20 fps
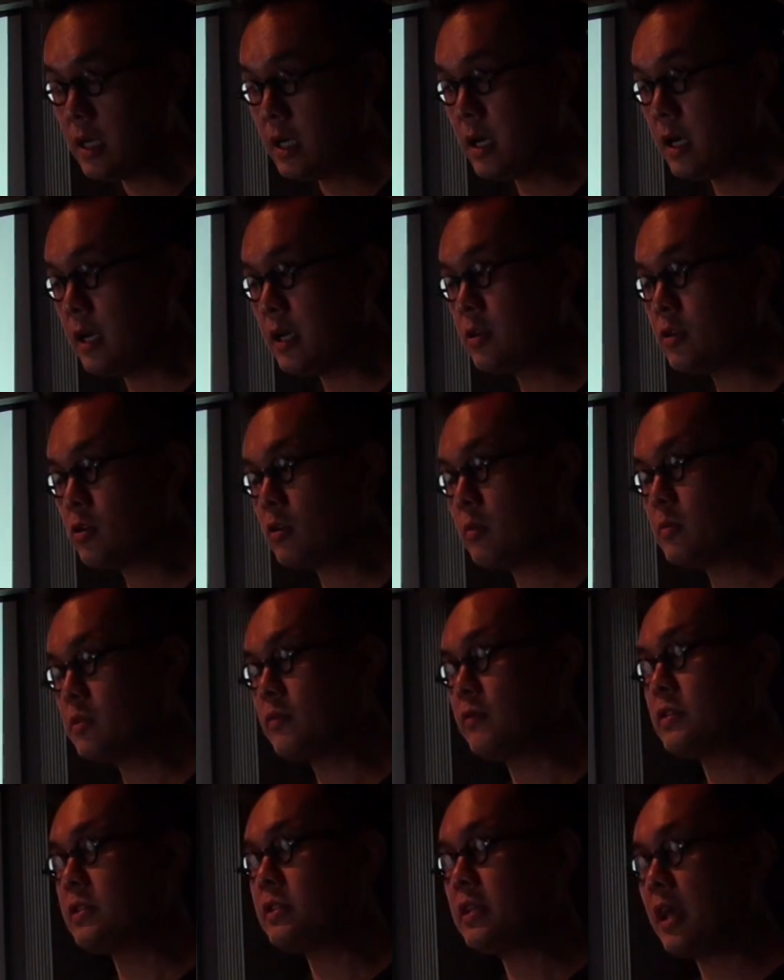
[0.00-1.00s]
Uh, in terms
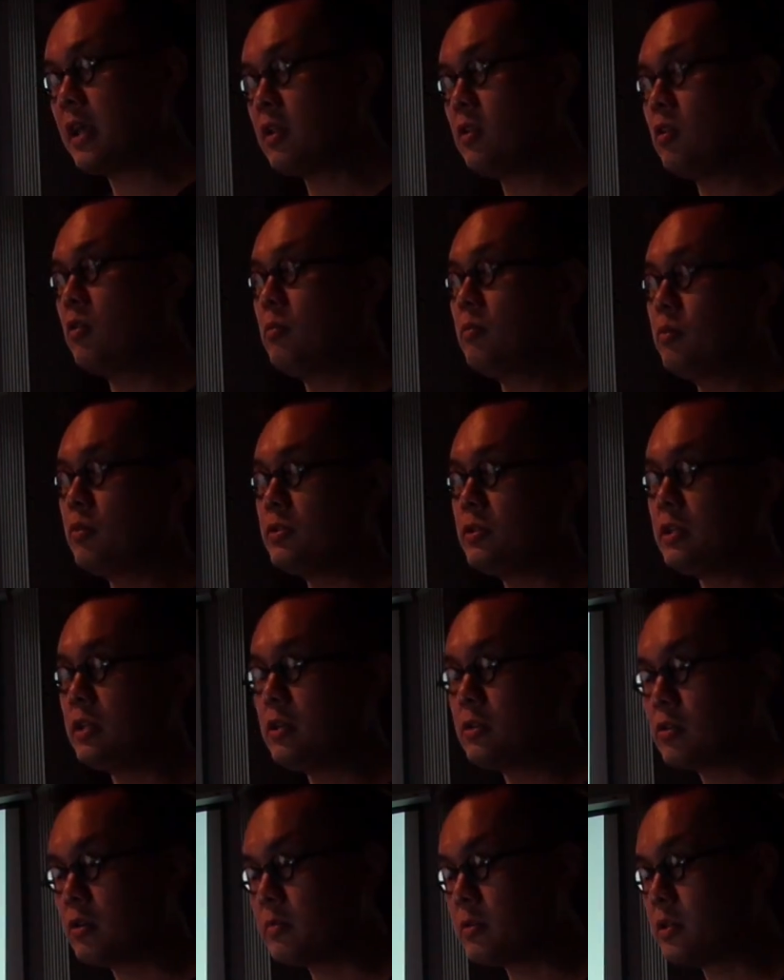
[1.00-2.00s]
of a standalone
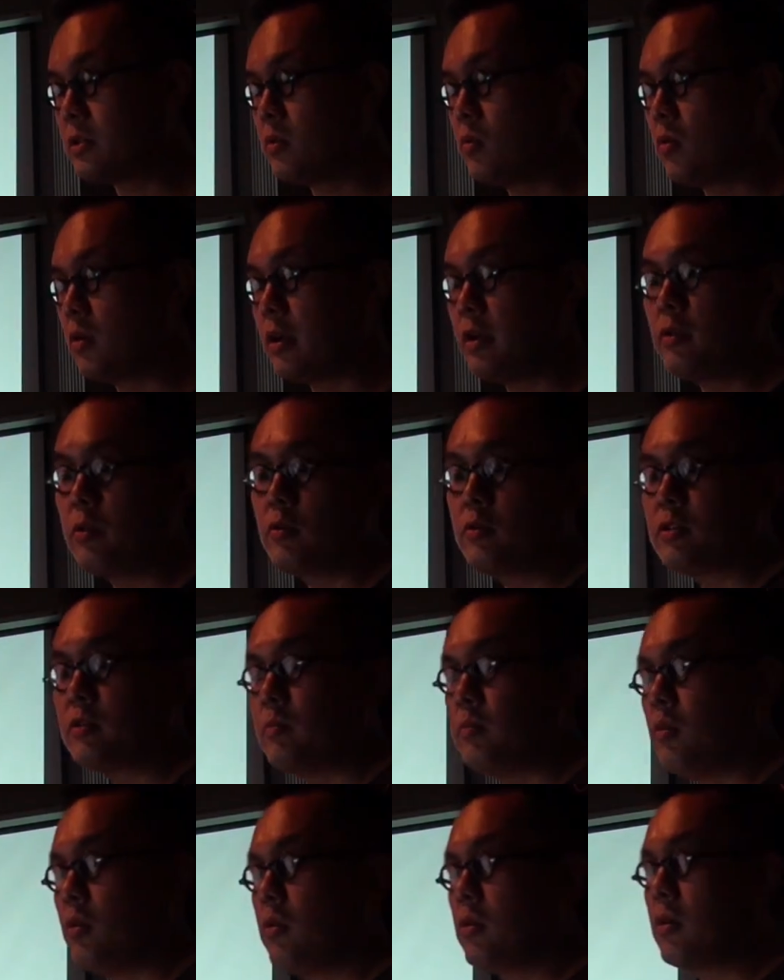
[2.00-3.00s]
procedure, I'm still working through
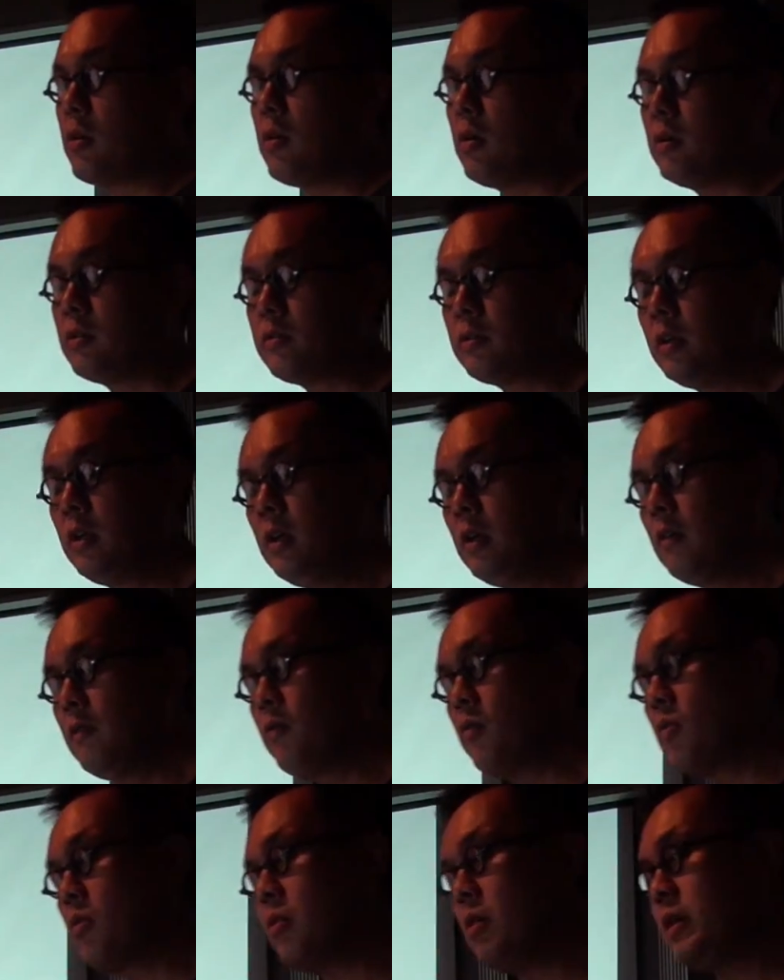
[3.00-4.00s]
some protocols
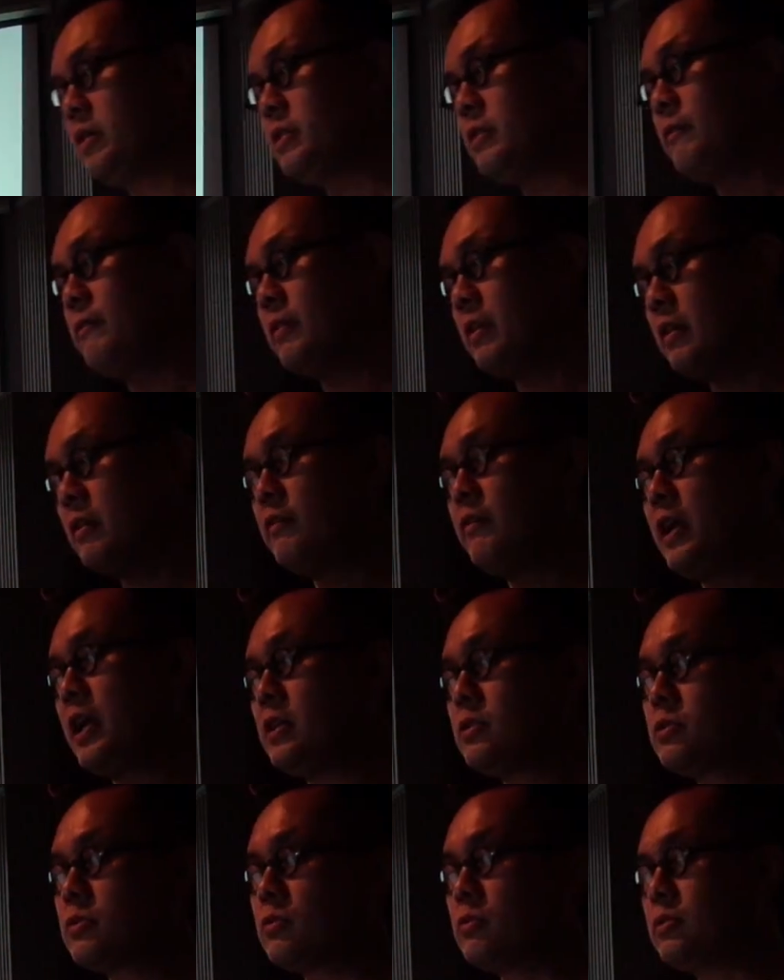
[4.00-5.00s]
for a definitive
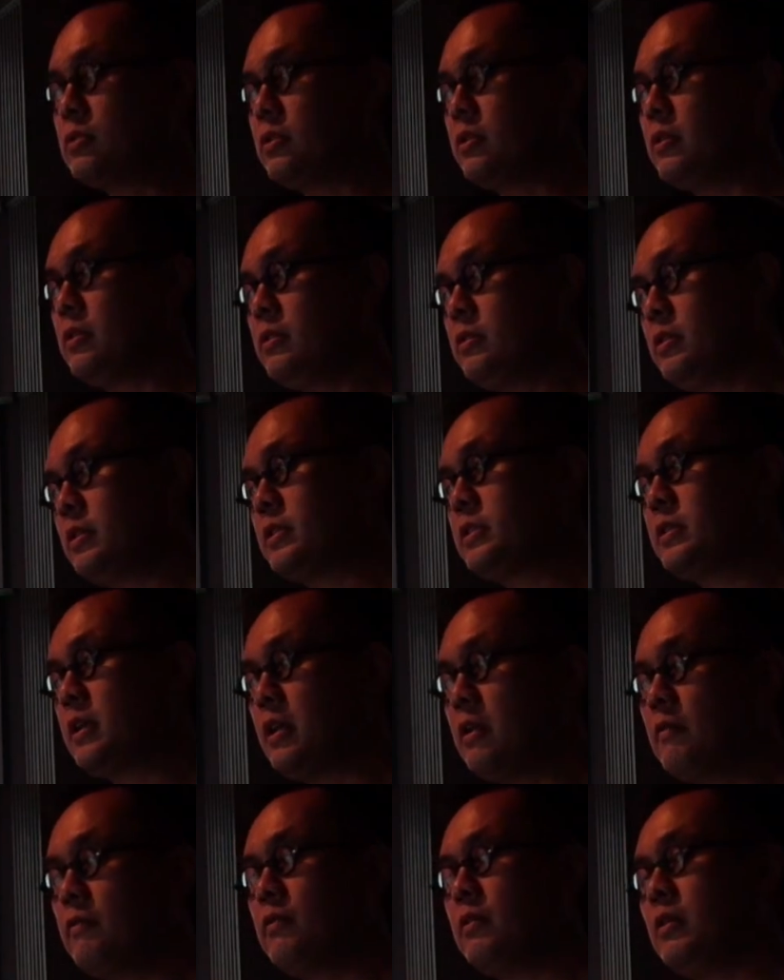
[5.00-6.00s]
answer to the, to the
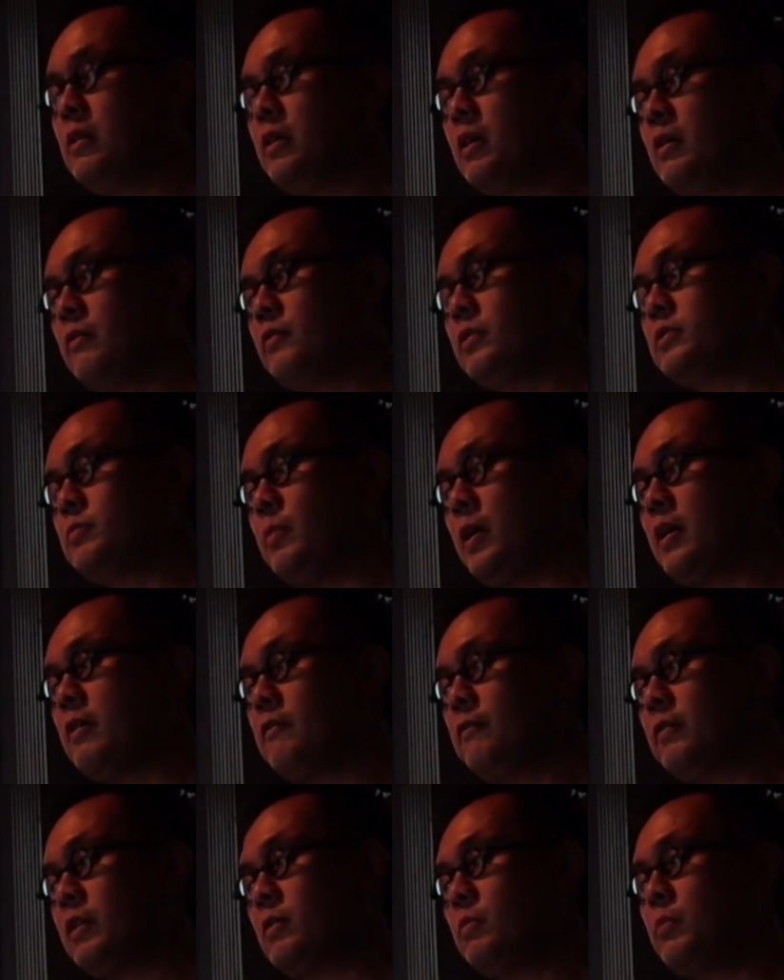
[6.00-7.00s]
extent of, of its
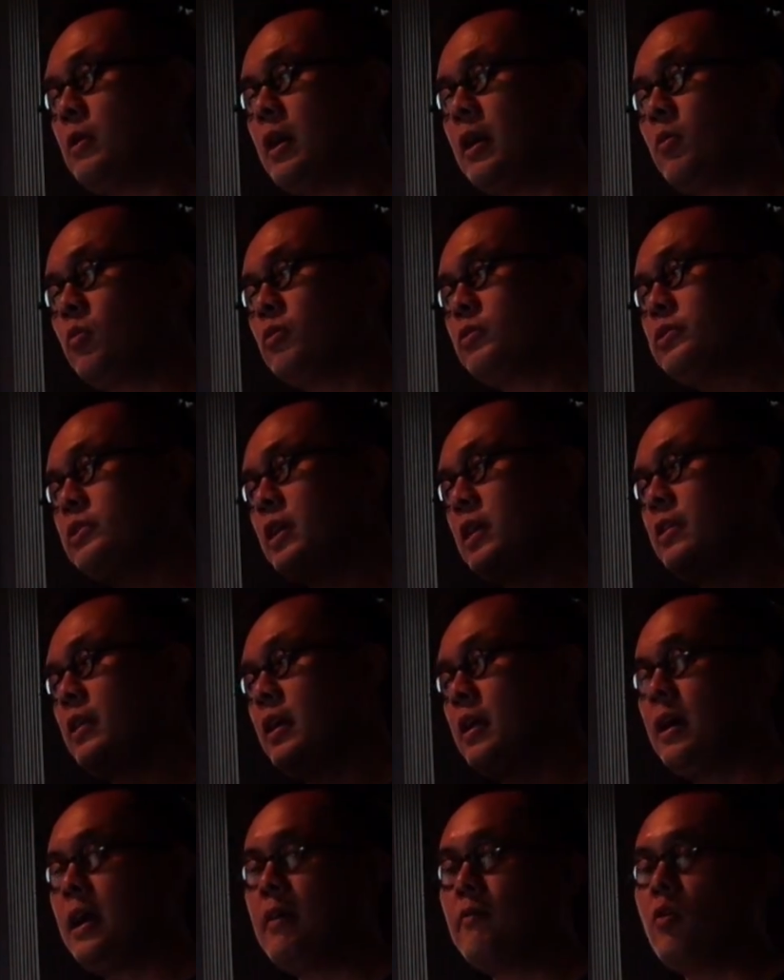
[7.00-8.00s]
benefit, but I will say
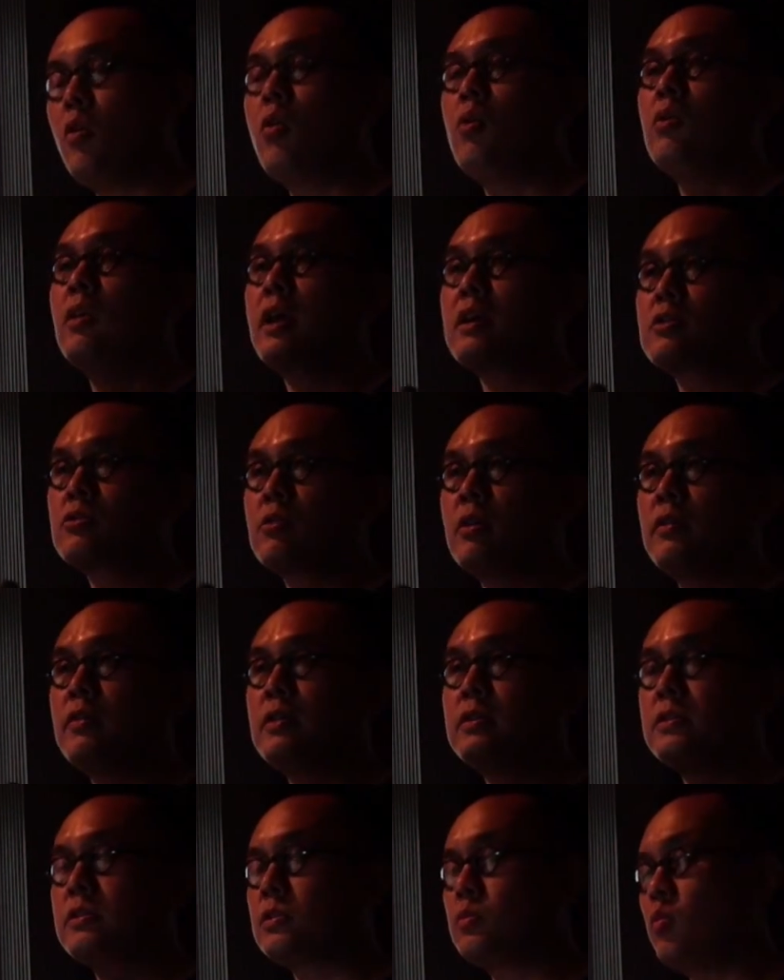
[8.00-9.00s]
that I have a whole lecture on
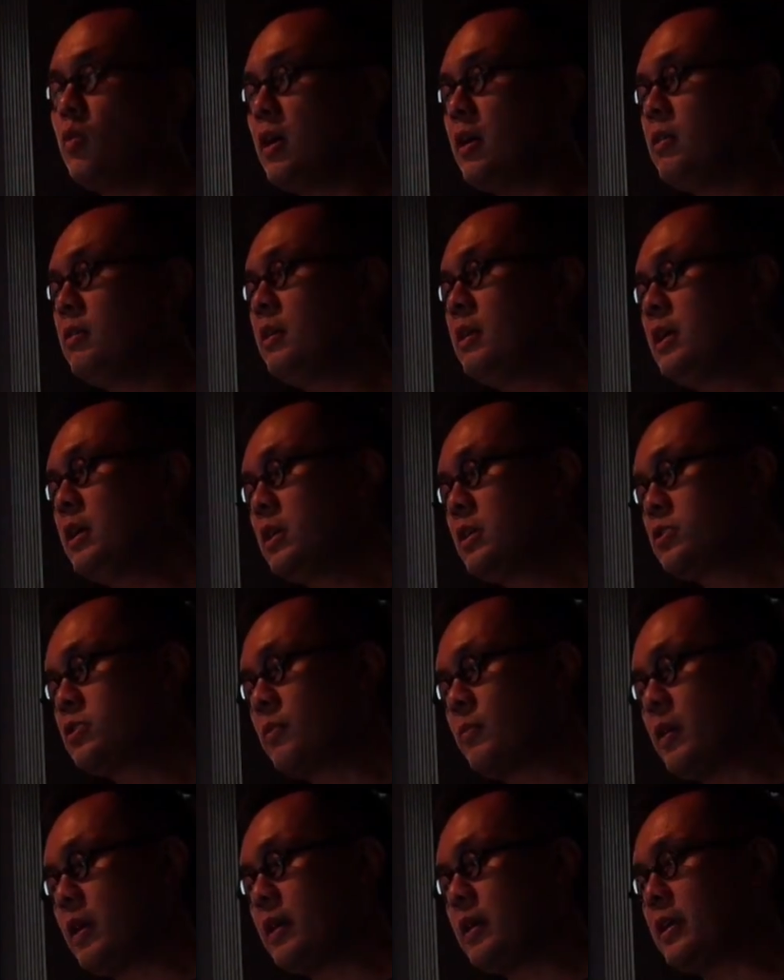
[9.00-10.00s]
this as well, so
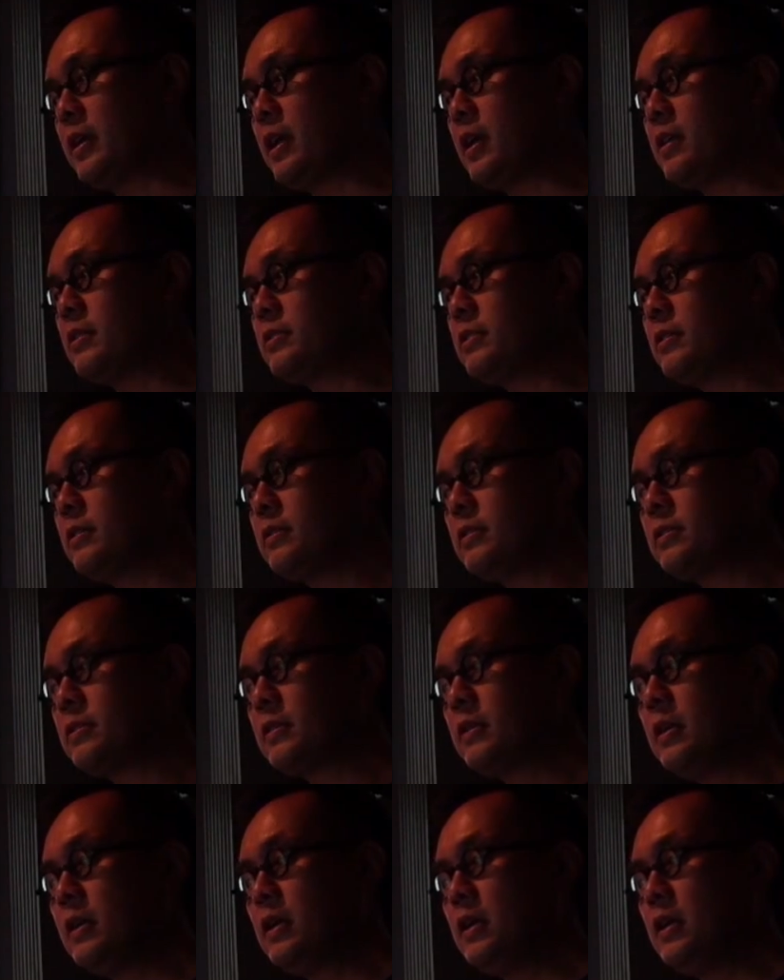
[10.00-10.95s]
I'm not going to get into this.